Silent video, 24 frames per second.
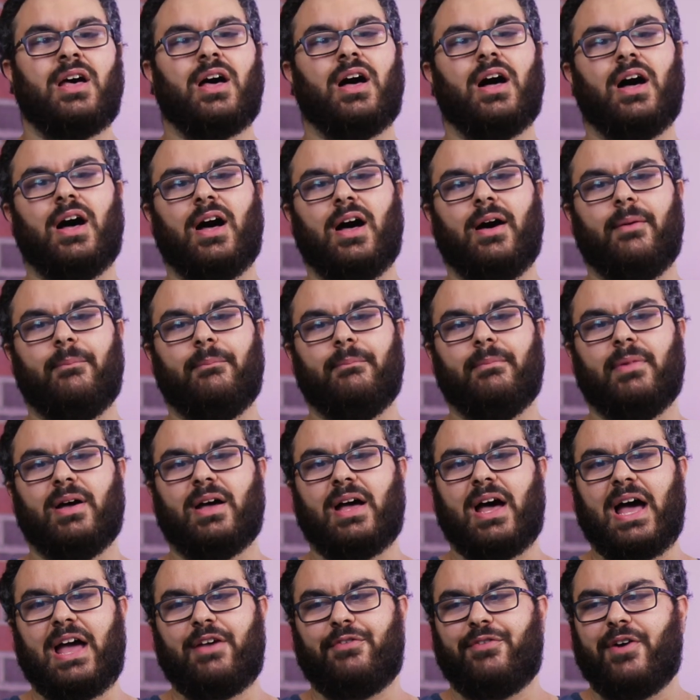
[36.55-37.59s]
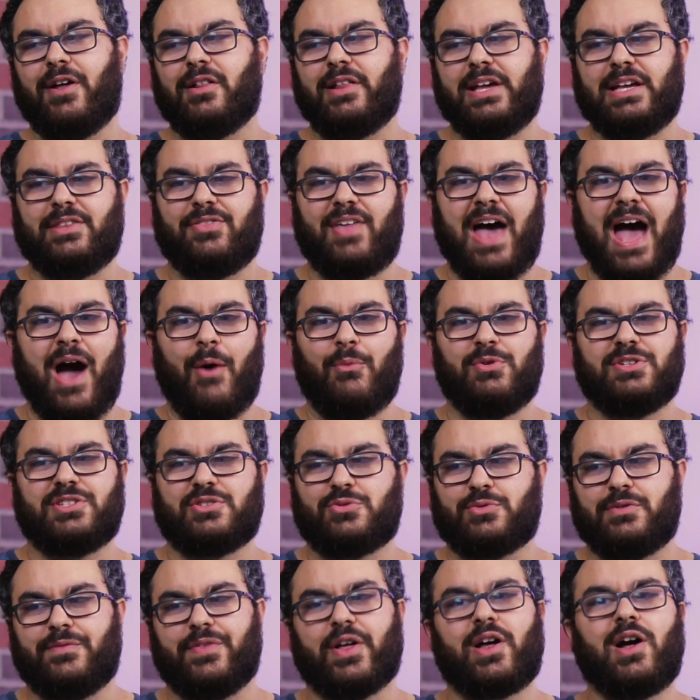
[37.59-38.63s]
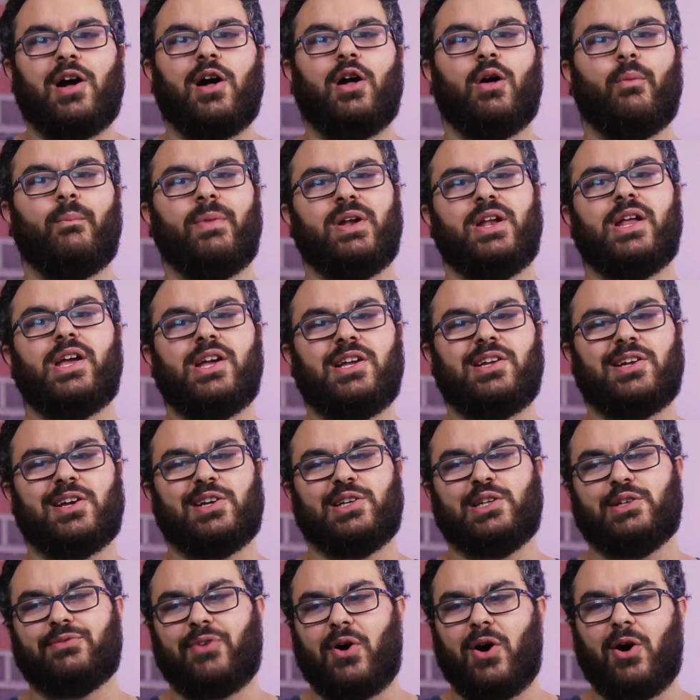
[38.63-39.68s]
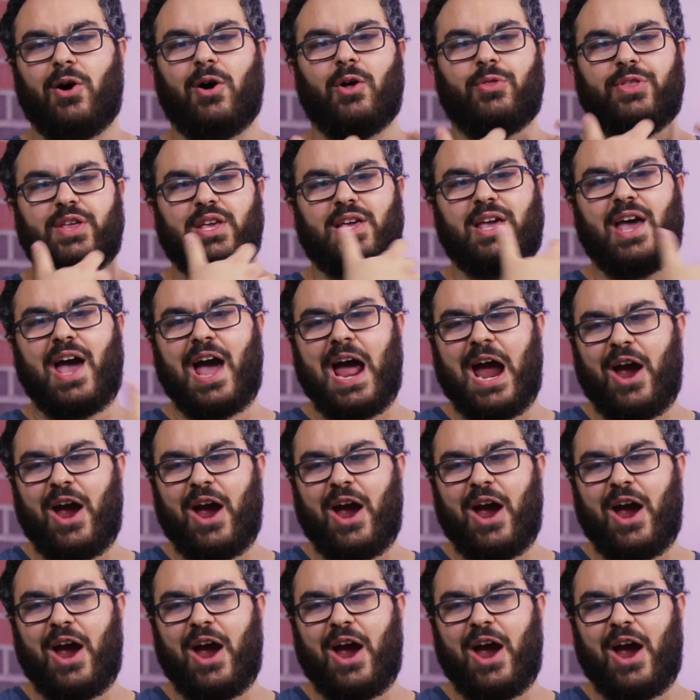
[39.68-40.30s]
I felt like that was sort of the culmination of all the